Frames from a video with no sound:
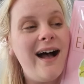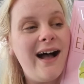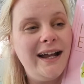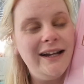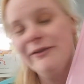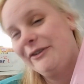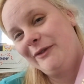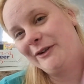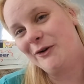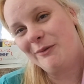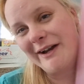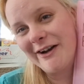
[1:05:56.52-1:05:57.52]
I love it with
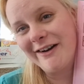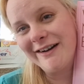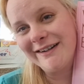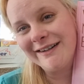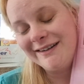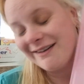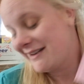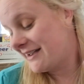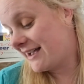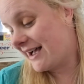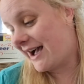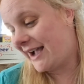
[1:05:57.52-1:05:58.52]
all my heart.
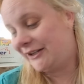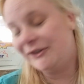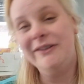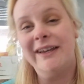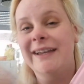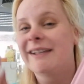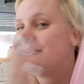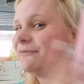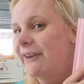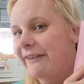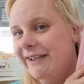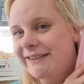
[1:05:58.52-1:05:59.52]
I do think it's
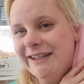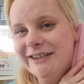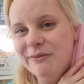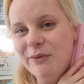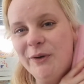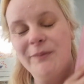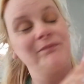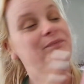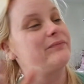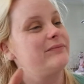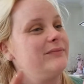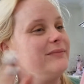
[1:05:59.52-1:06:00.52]
very accessible.
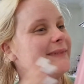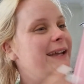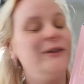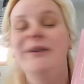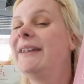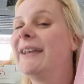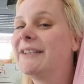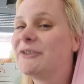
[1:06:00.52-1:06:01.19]
I do think